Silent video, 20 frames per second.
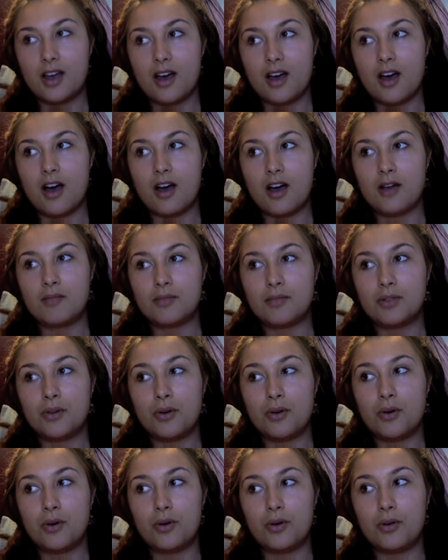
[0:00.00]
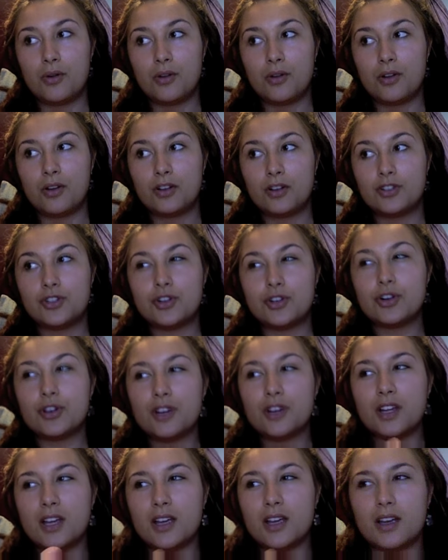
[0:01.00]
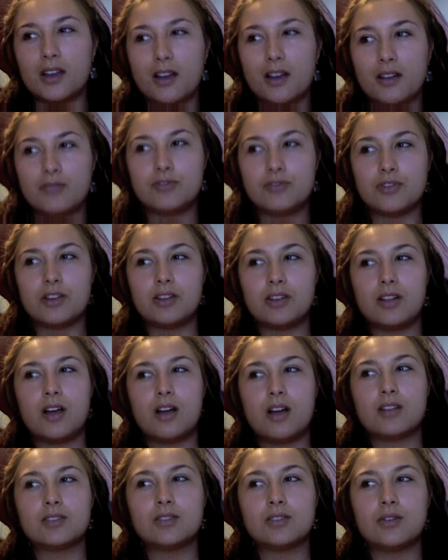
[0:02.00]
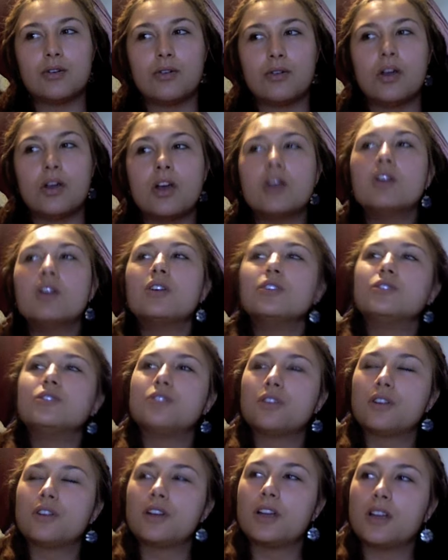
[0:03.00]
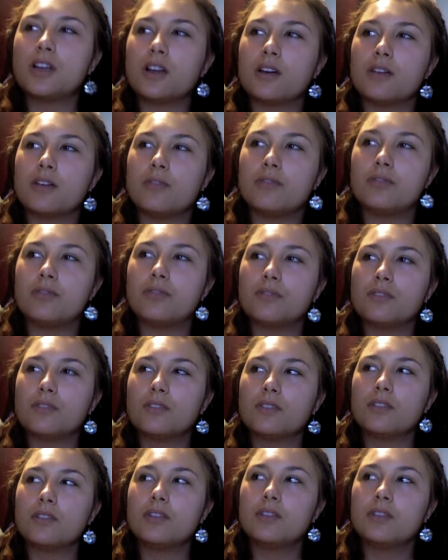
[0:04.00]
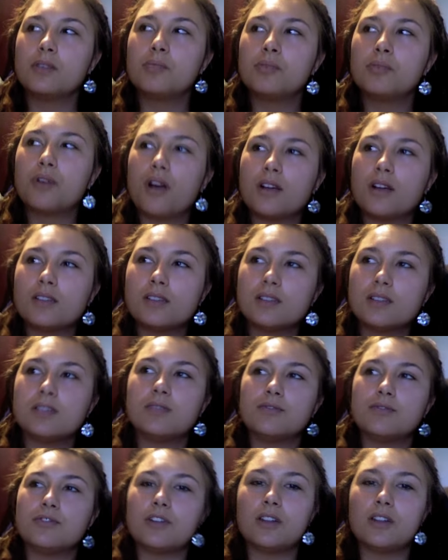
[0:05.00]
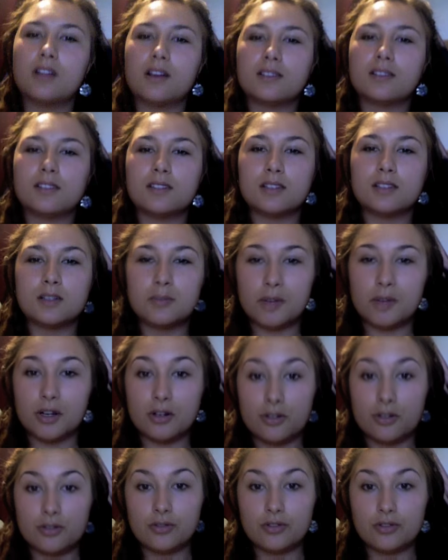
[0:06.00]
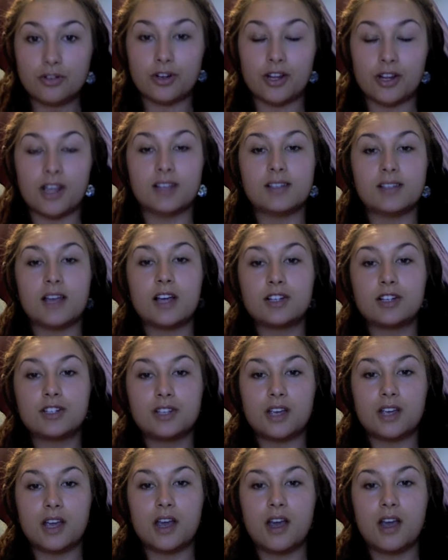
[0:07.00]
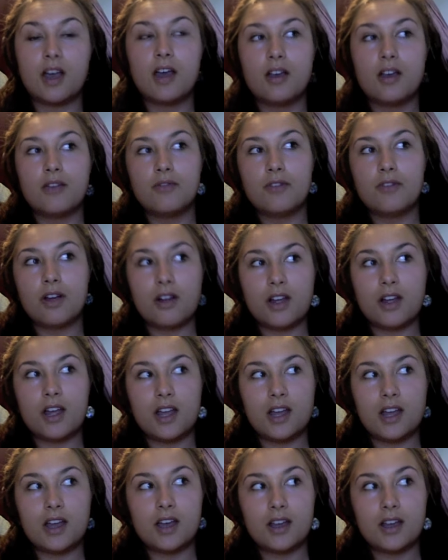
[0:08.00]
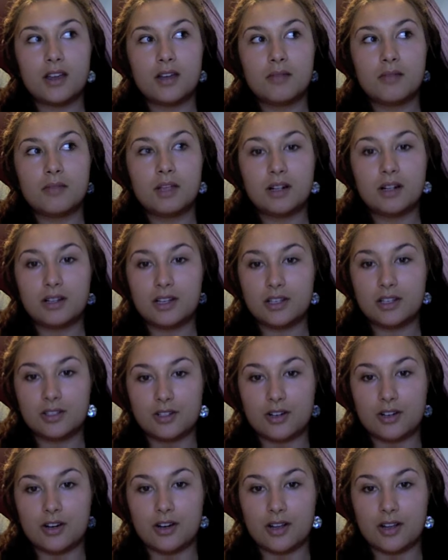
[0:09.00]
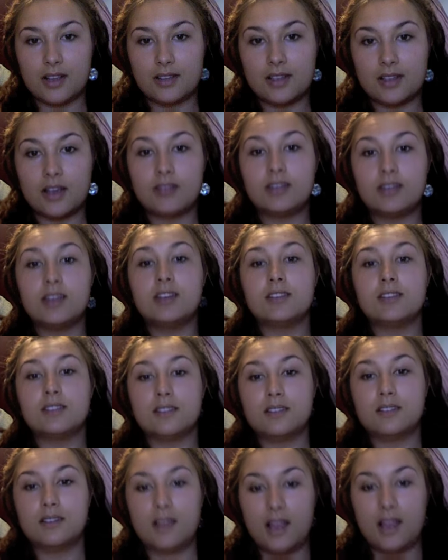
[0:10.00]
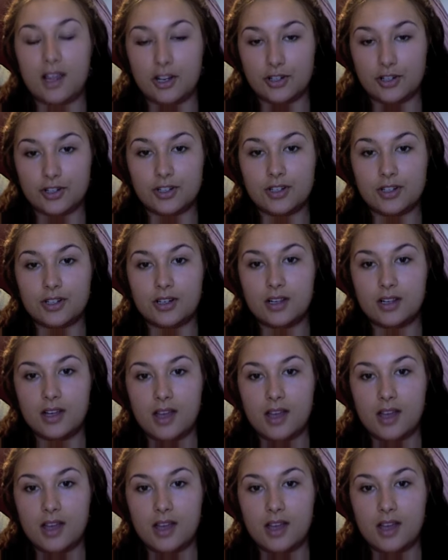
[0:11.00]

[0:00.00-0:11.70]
The whole journey of dreadlocks, the whole journey of the process of dreadlocks as a spiritual journey is actually very Middle Eastern and Southeast Asian.